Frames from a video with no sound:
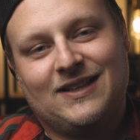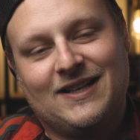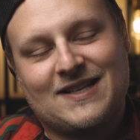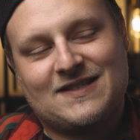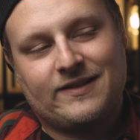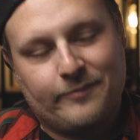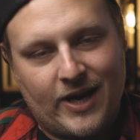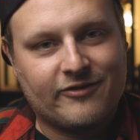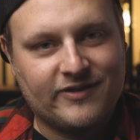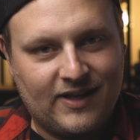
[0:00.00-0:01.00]
and that's the
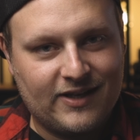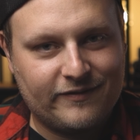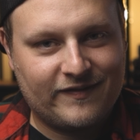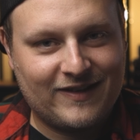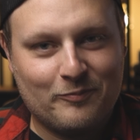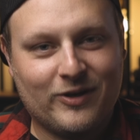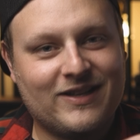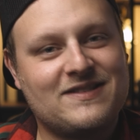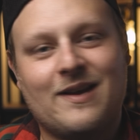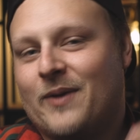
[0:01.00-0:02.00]
battery life. I bring
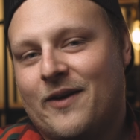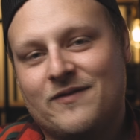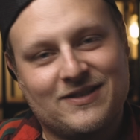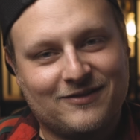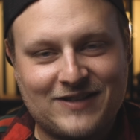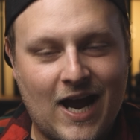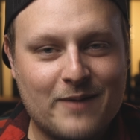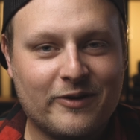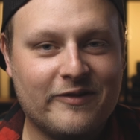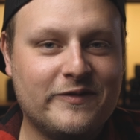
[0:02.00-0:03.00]
this up every single
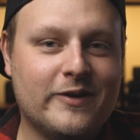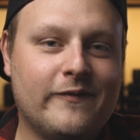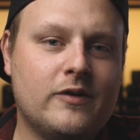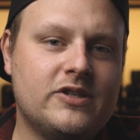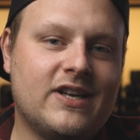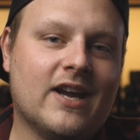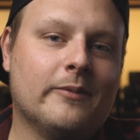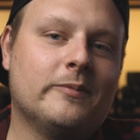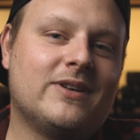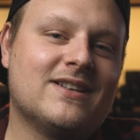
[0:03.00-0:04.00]
time I review a Fuji
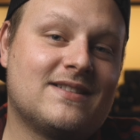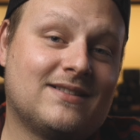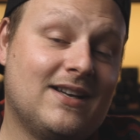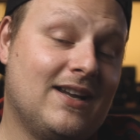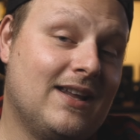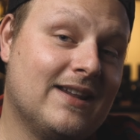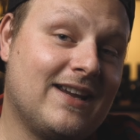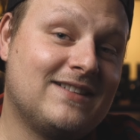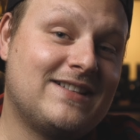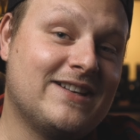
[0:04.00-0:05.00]
camera because
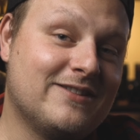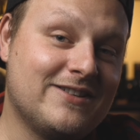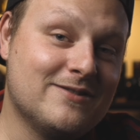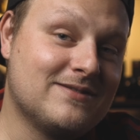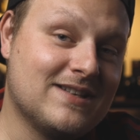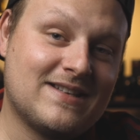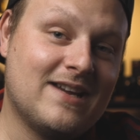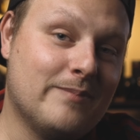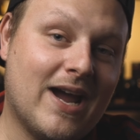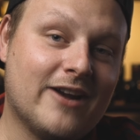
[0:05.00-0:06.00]
they continue to use the same